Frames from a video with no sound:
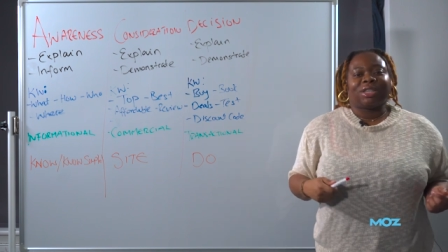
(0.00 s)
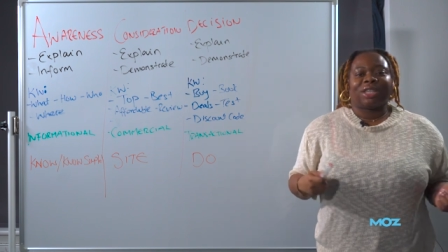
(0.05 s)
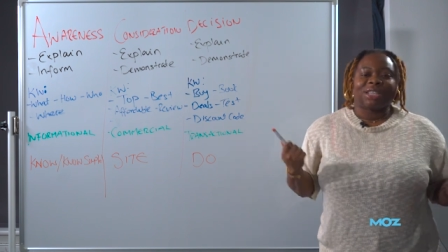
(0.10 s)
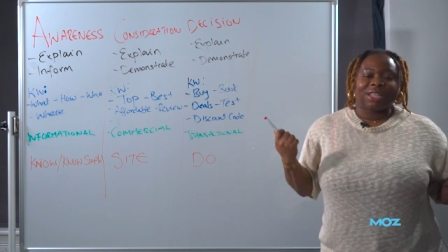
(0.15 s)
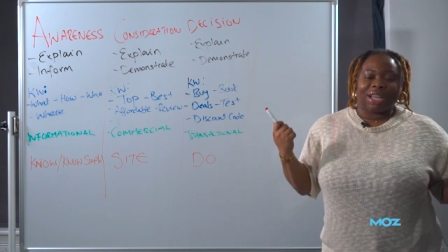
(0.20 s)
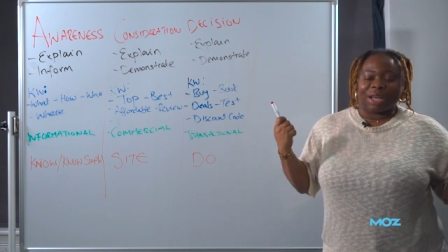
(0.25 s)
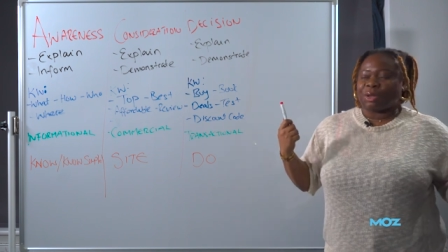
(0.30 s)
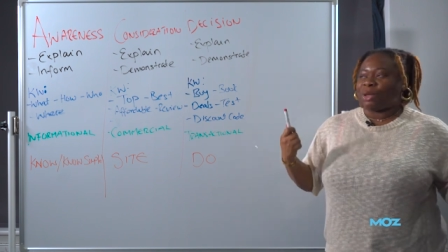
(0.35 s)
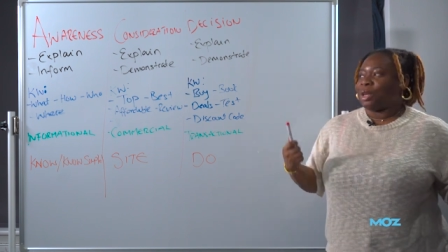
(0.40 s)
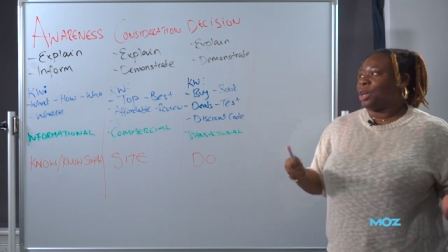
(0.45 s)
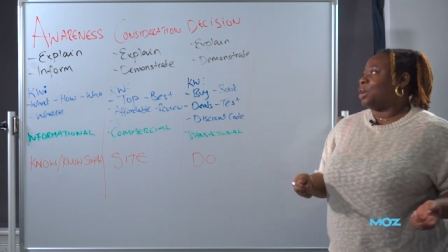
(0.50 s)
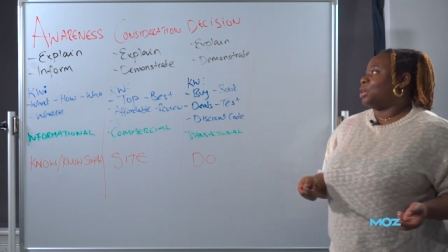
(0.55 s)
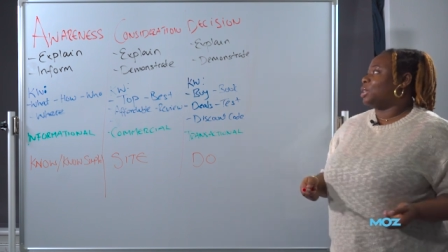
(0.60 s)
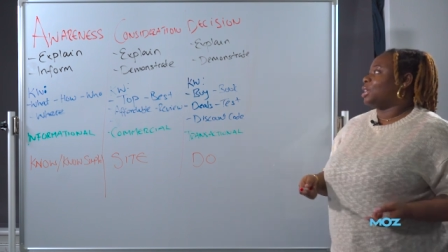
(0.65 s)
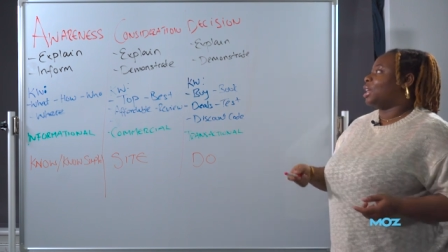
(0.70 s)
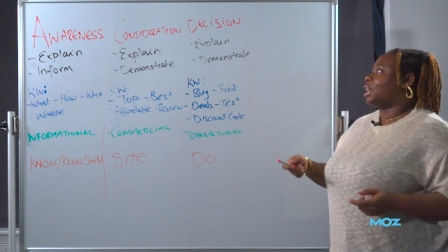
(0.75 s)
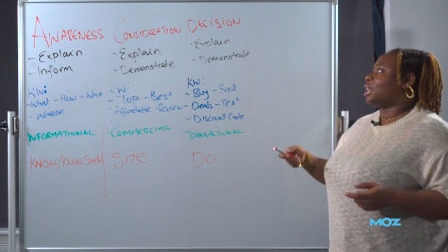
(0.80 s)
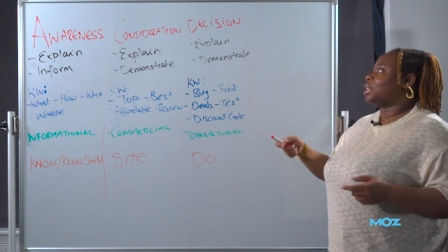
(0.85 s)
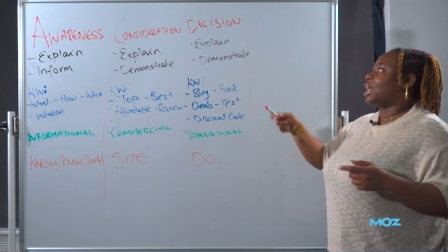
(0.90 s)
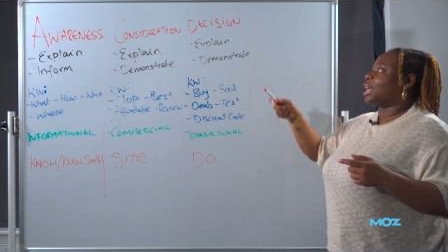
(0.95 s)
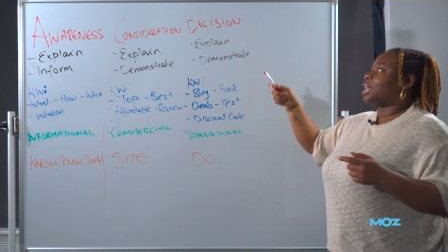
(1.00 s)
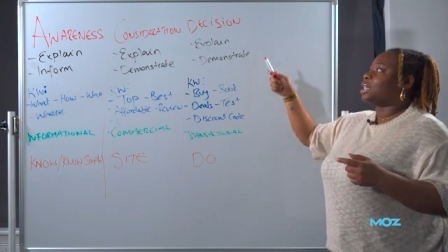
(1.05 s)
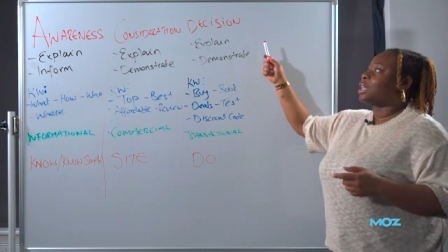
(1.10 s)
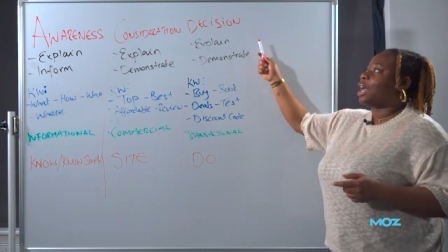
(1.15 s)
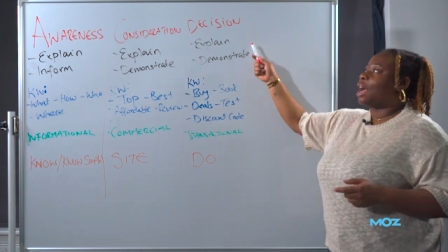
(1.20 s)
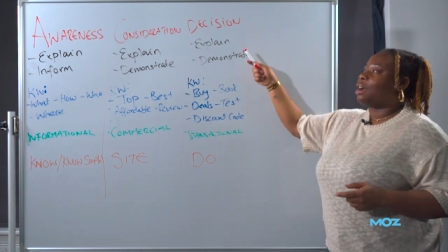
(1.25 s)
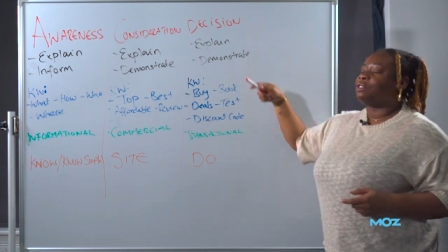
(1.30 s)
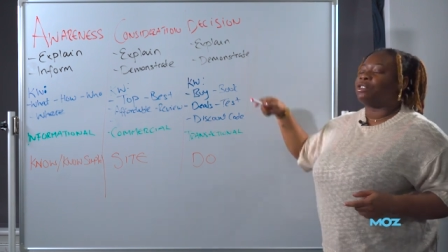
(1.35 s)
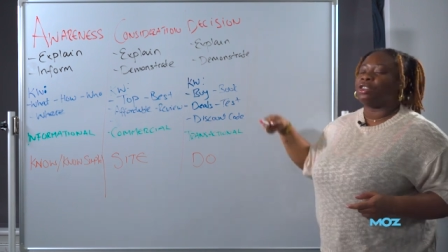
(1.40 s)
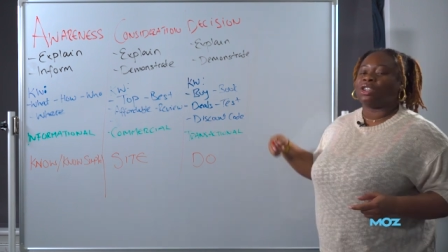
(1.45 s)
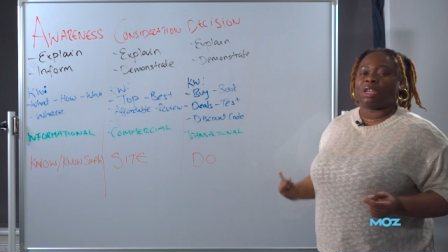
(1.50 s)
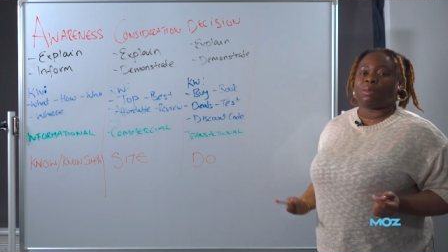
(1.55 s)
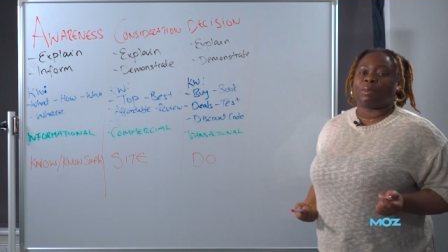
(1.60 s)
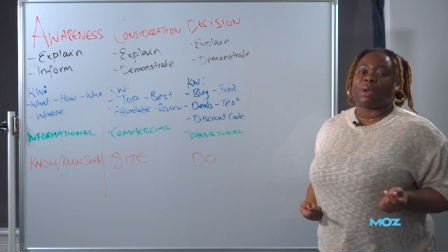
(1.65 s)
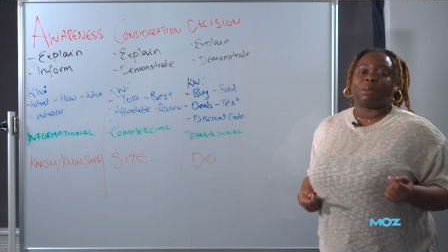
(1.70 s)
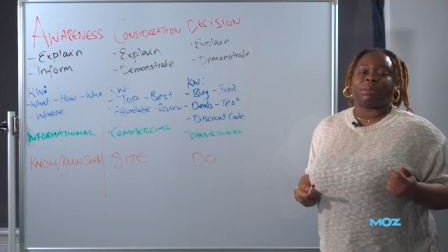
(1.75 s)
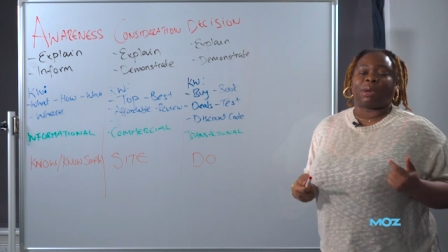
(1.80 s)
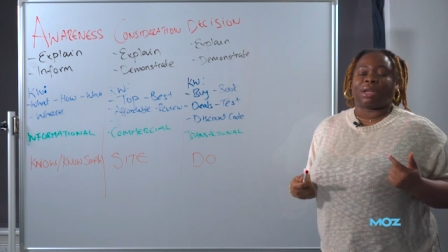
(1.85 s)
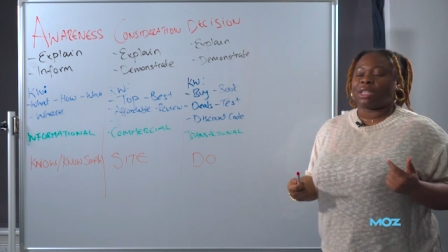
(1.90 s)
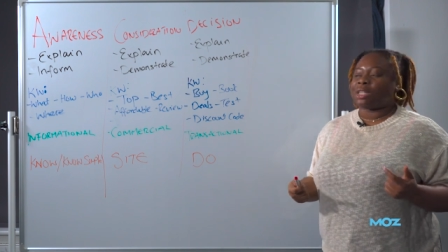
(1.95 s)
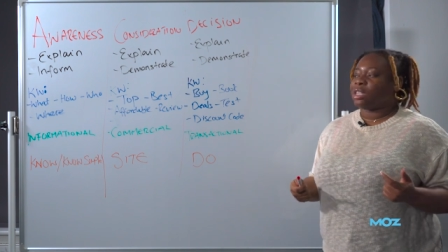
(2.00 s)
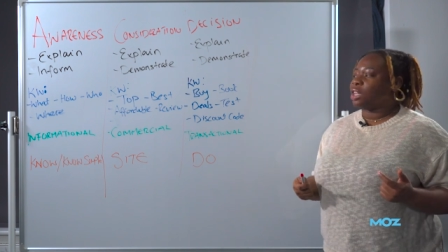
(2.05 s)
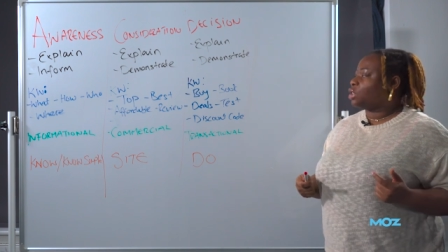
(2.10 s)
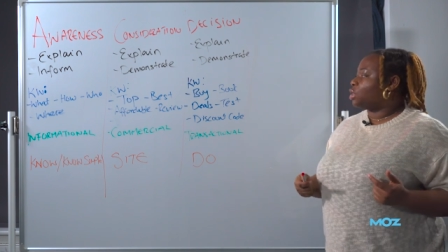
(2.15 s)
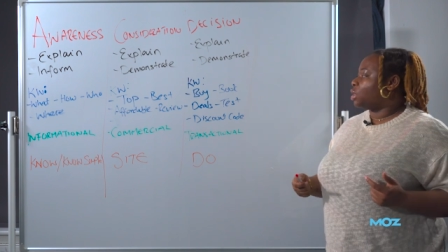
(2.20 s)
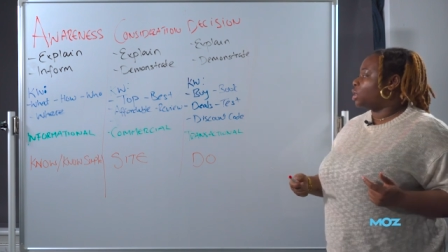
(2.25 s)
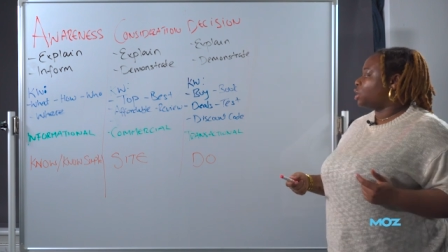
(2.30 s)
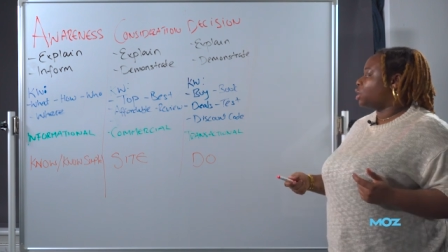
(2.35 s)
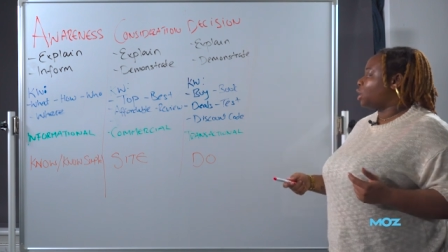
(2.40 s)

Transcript: discount code. That's, I've already made my decision.